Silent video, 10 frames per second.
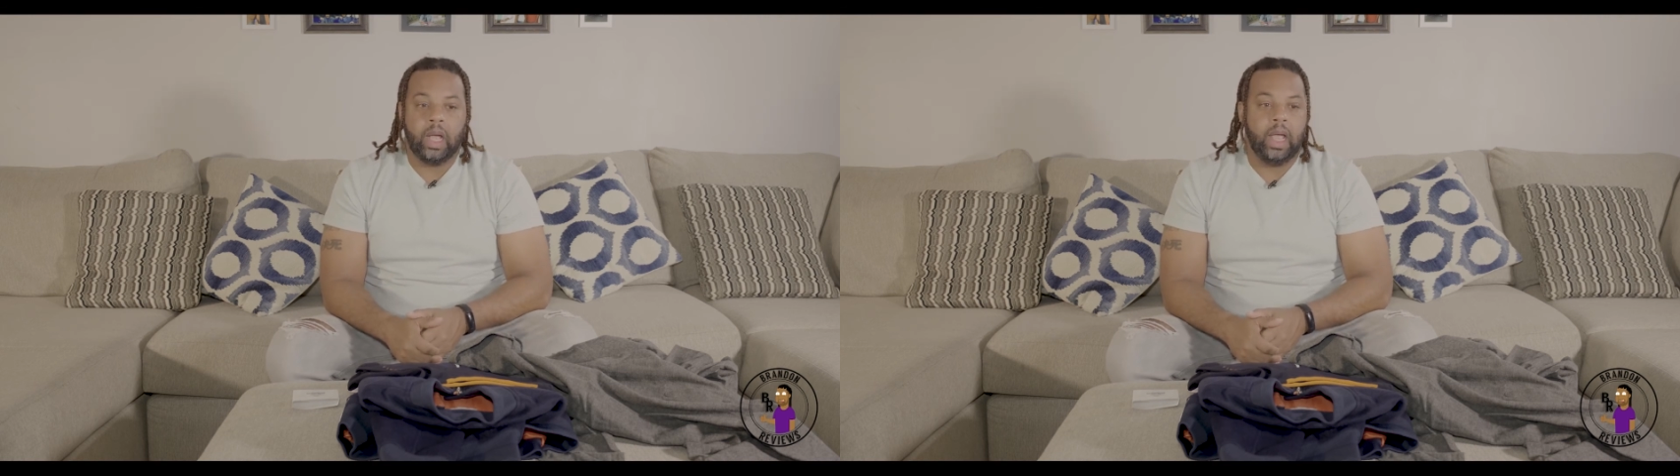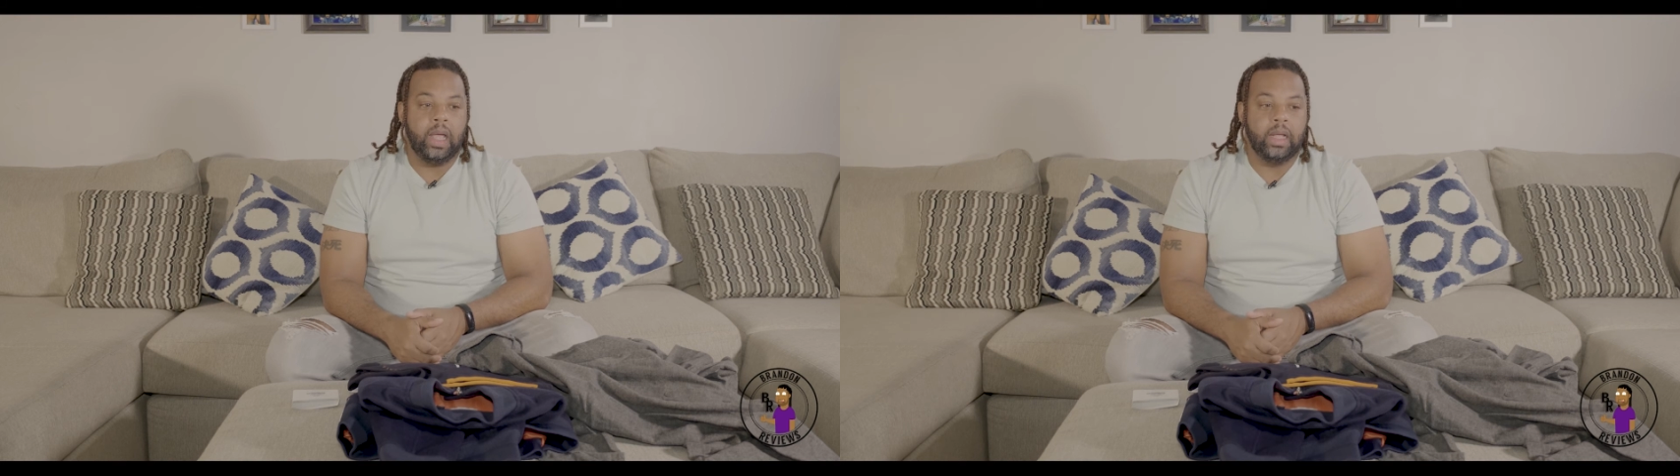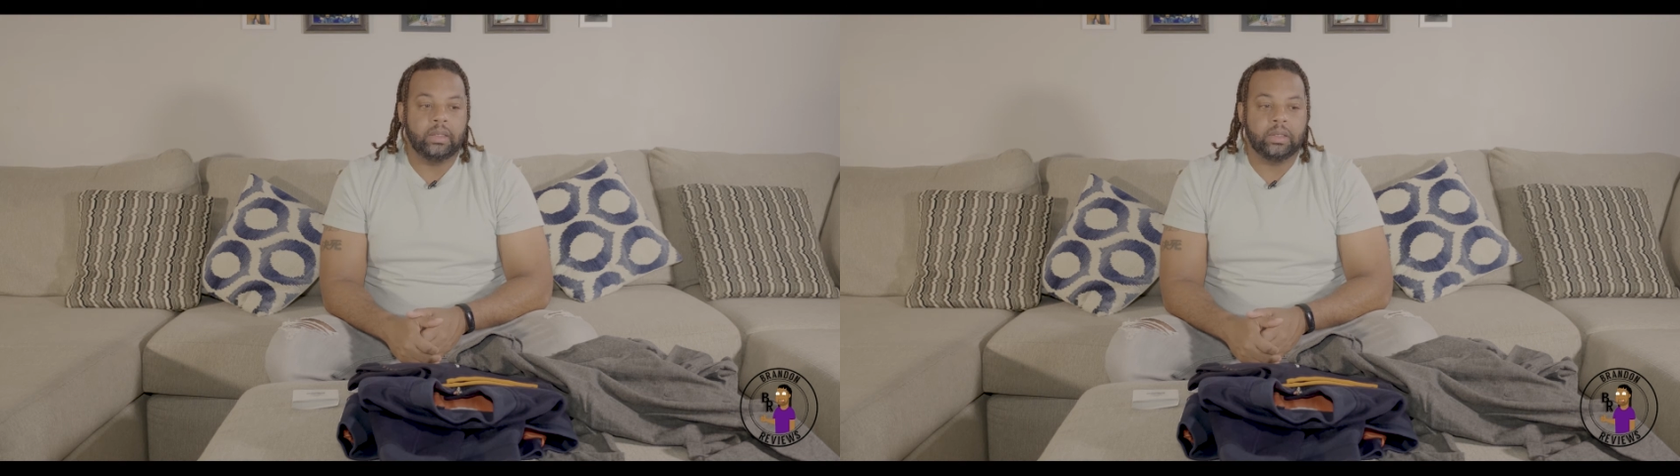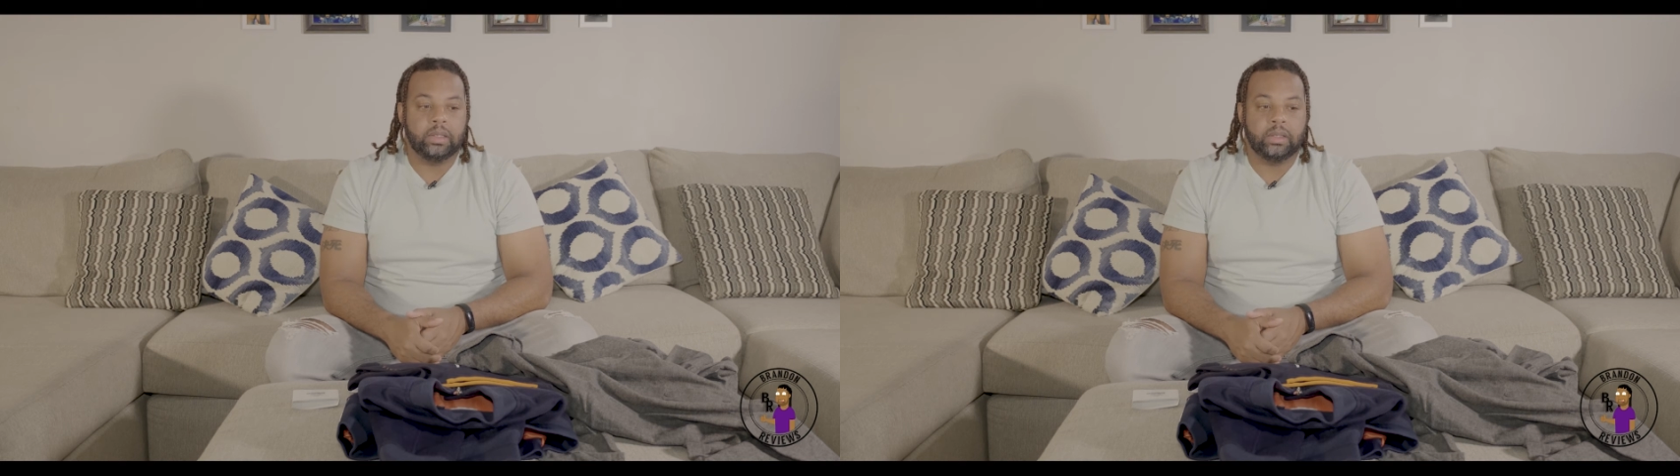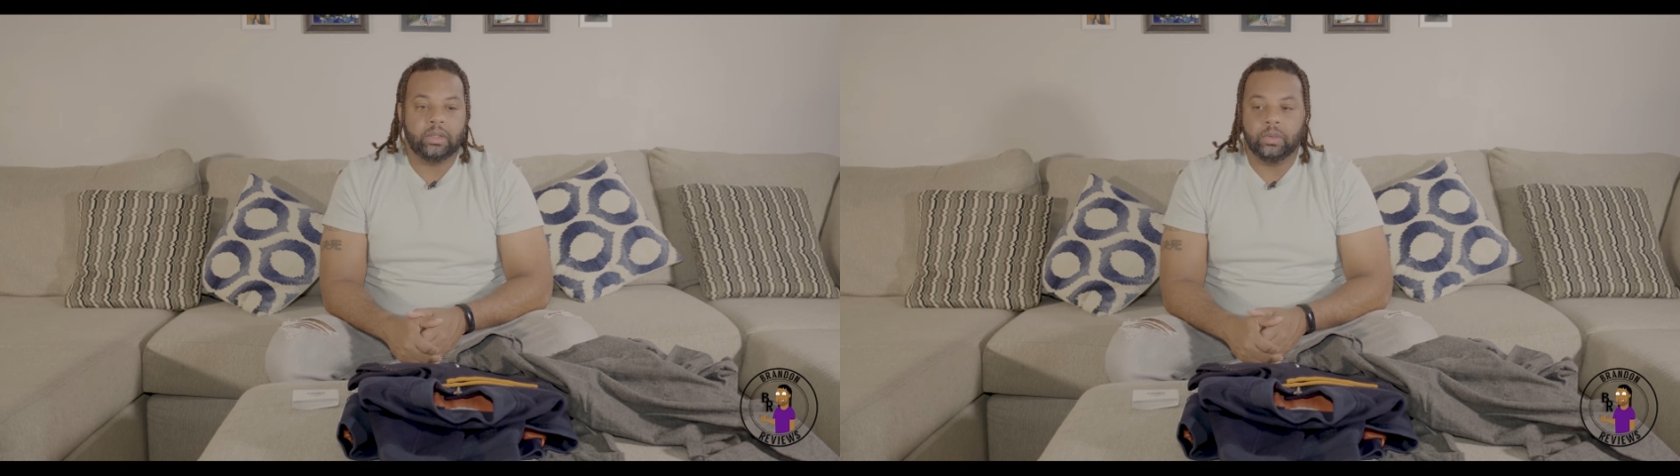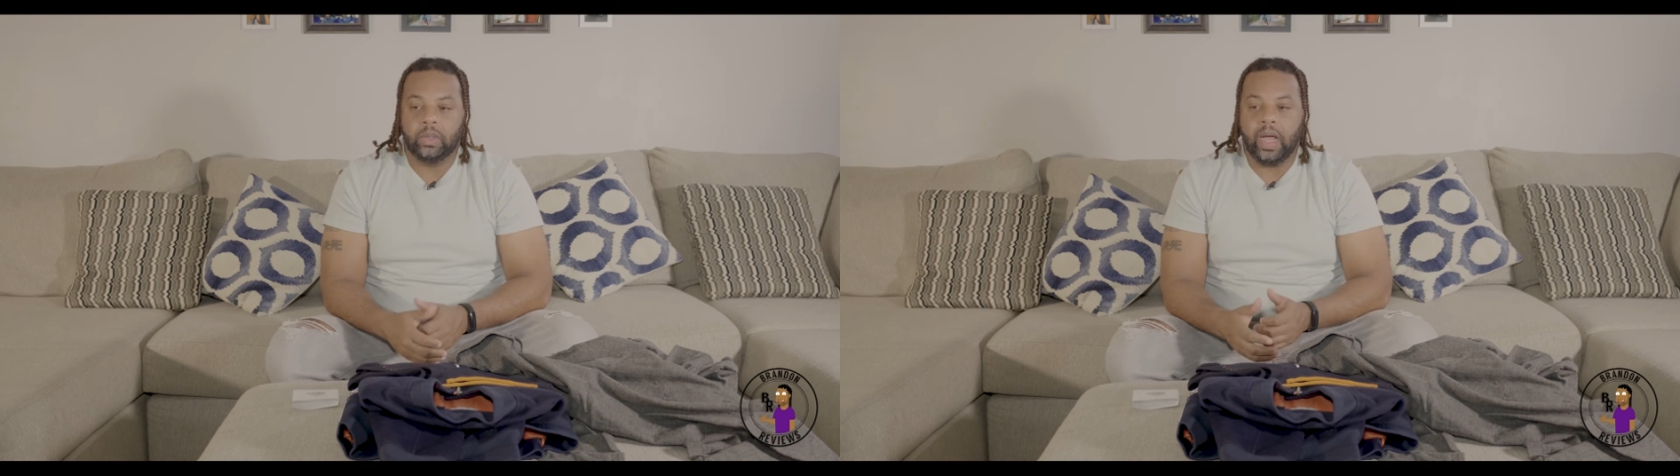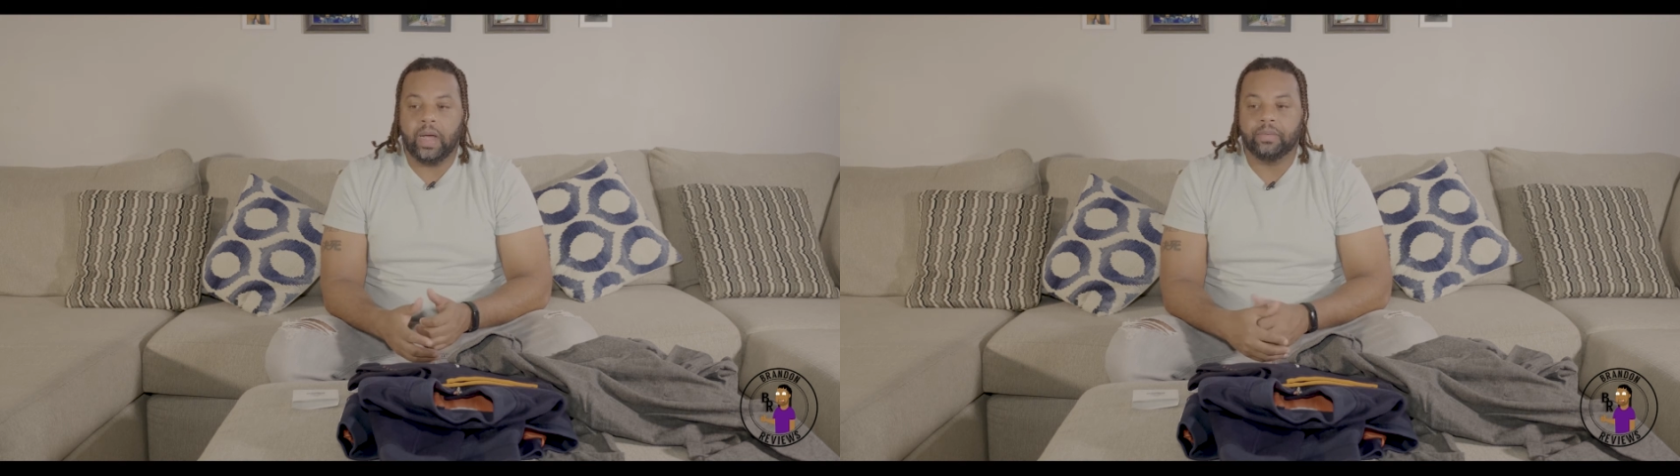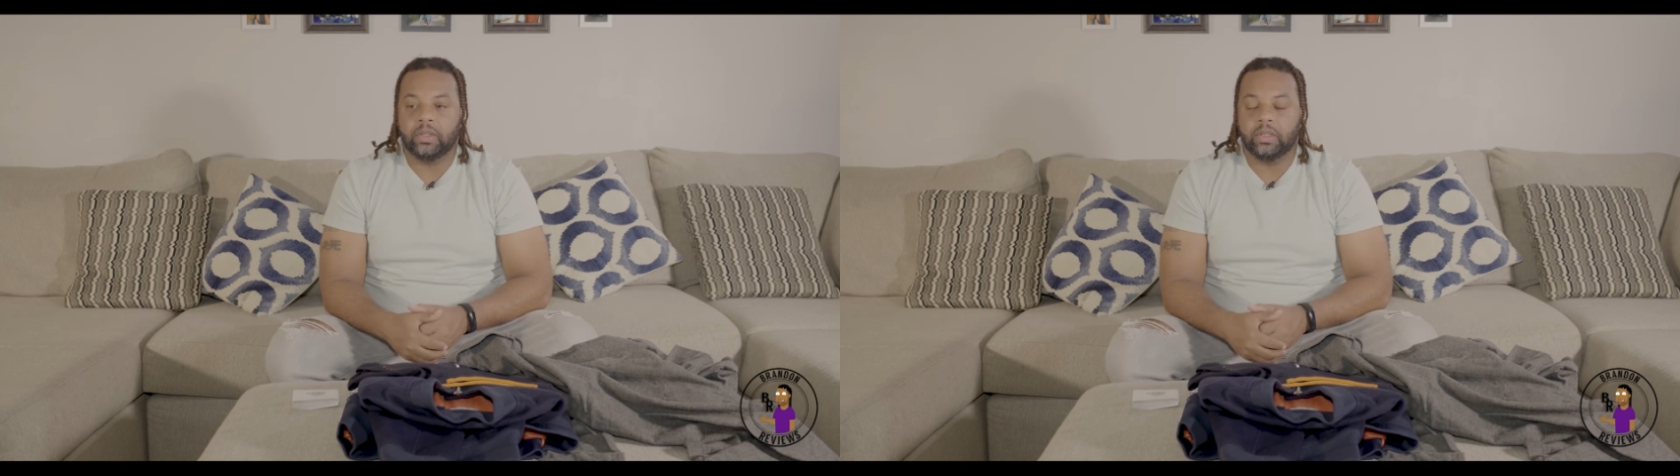And shoot,
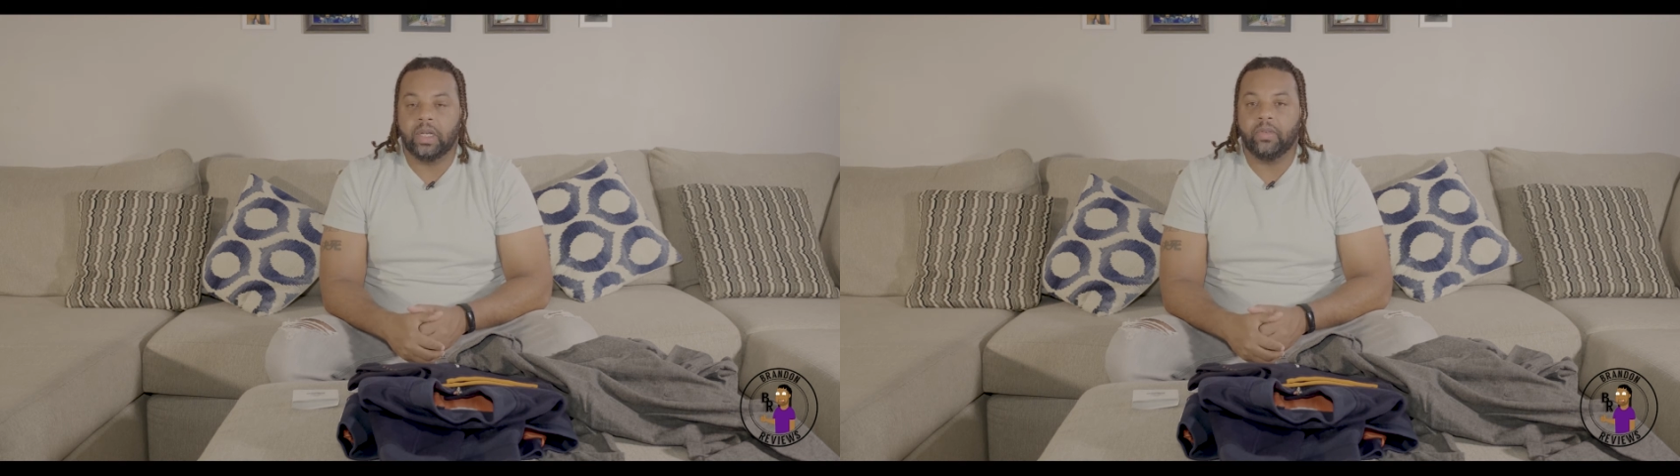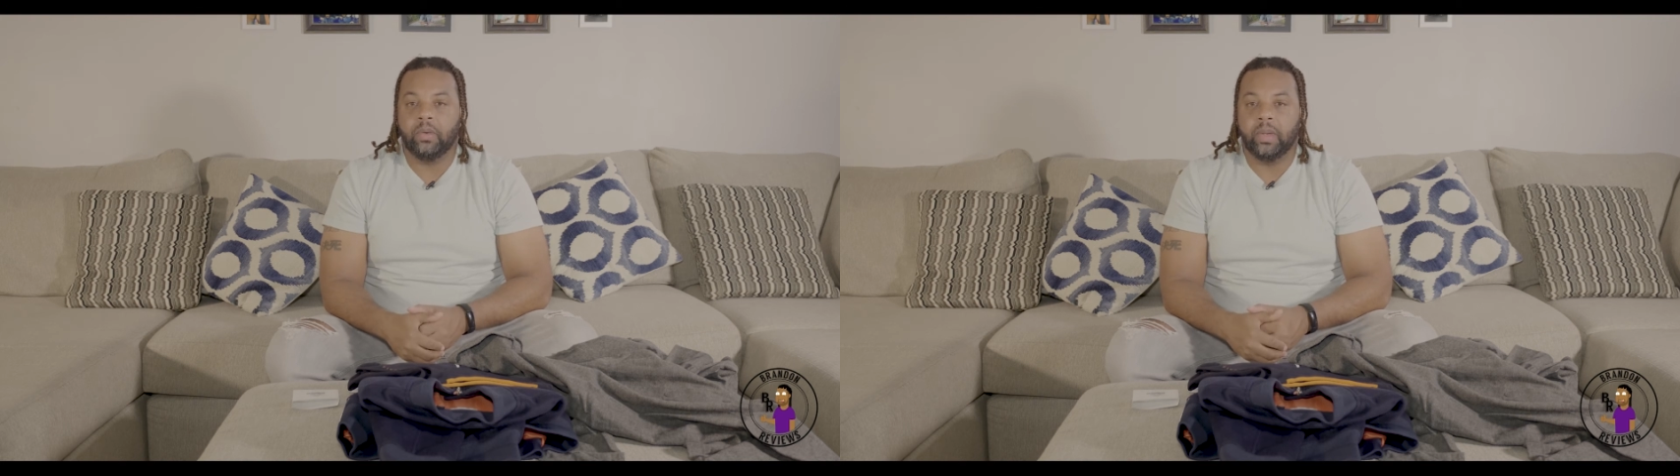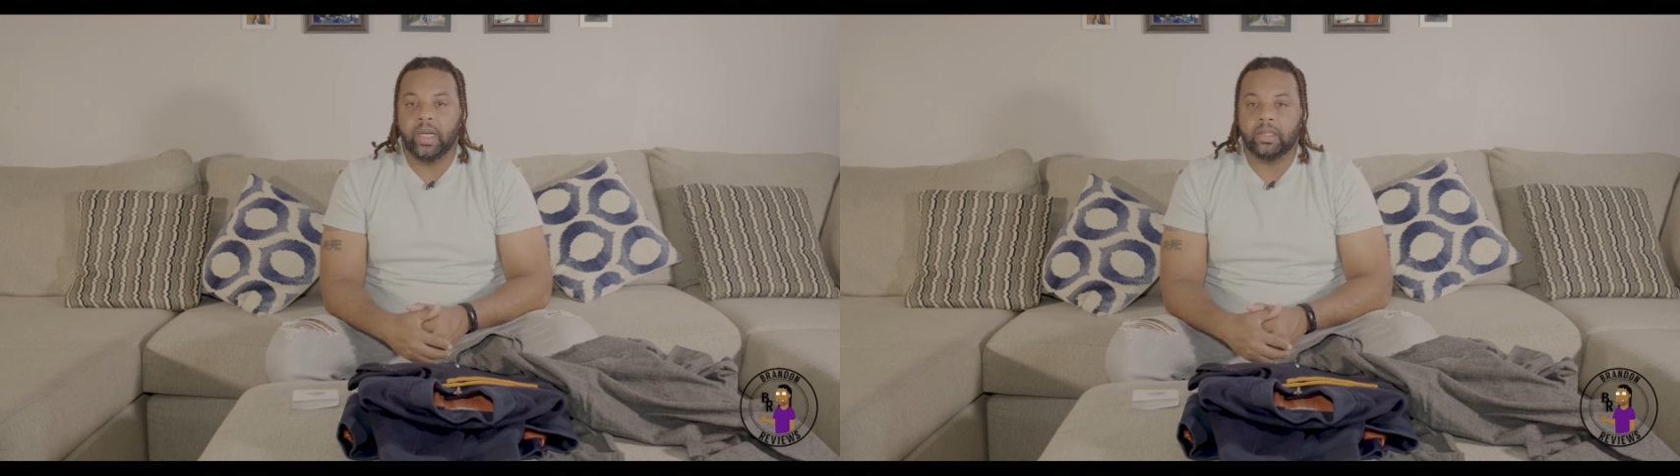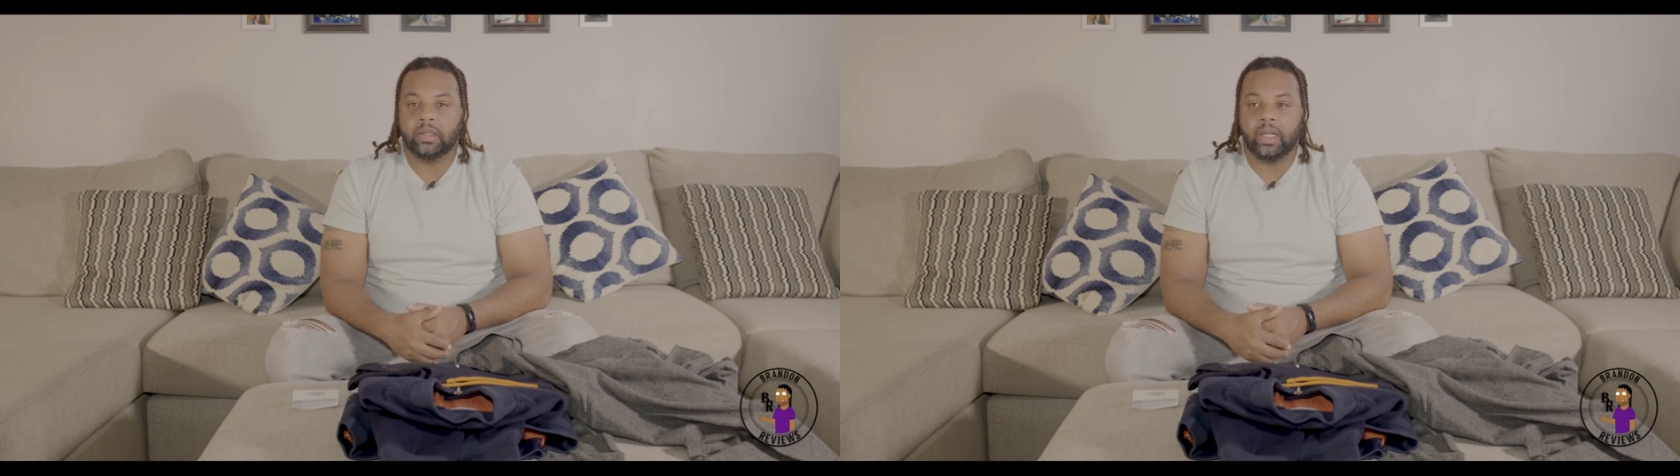after several months,